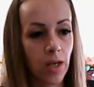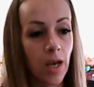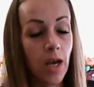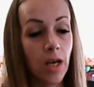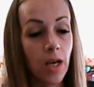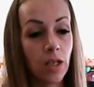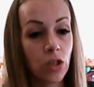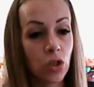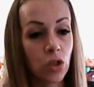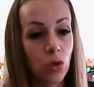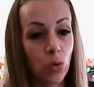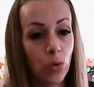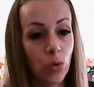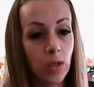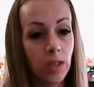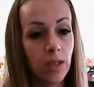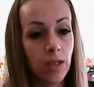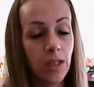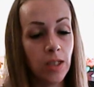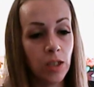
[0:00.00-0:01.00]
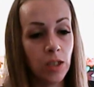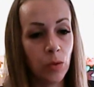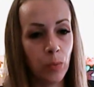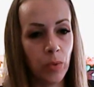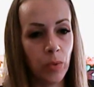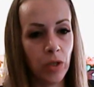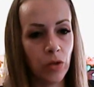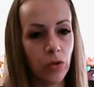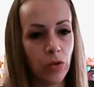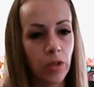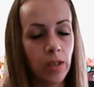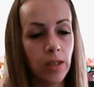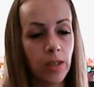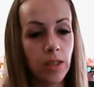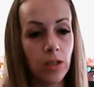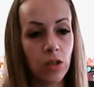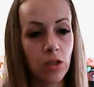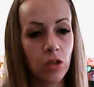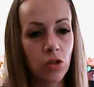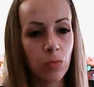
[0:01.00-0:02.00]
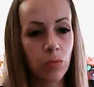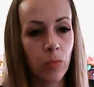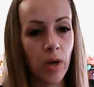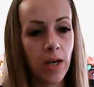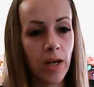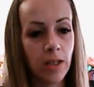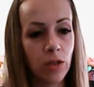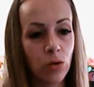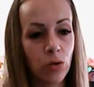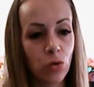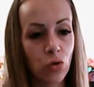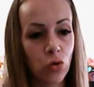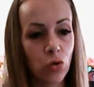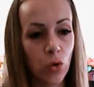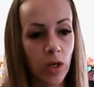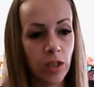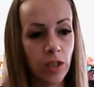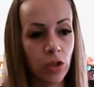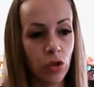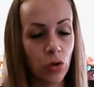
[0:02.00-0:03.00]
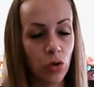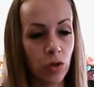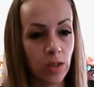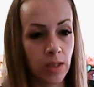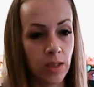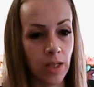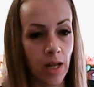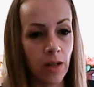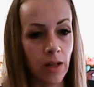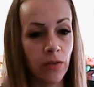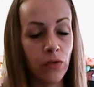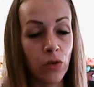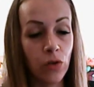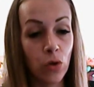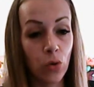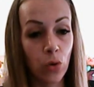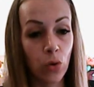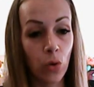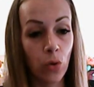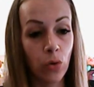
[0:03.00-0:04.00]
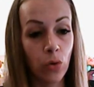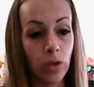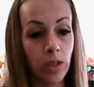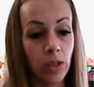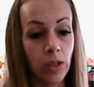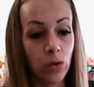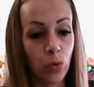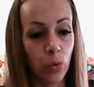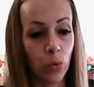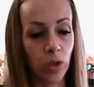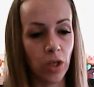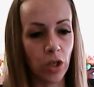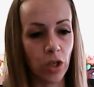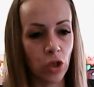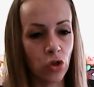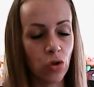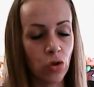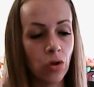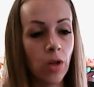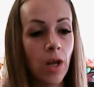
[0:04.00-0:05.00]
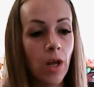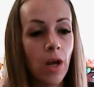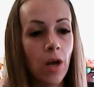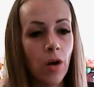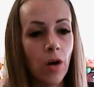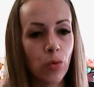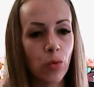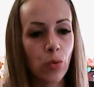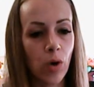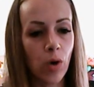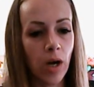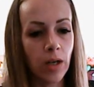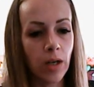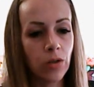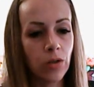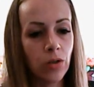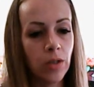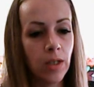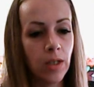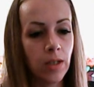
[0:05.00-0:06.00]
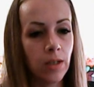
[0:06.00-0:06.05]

So in this period, it is best to trust yourself, your own intuition, rather than